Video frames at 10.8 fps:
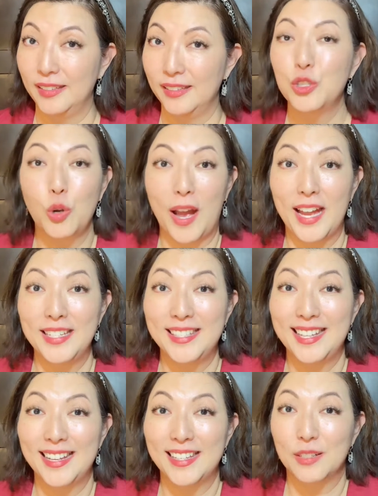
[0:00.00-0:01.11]
So I
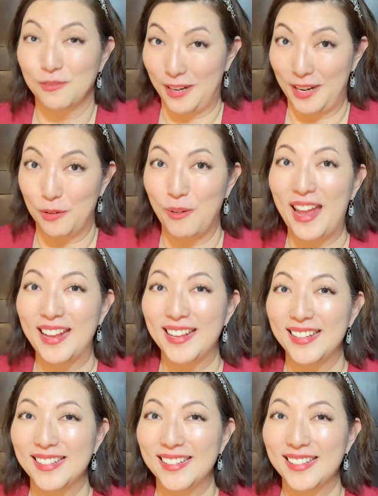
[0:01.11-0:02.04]
did right away.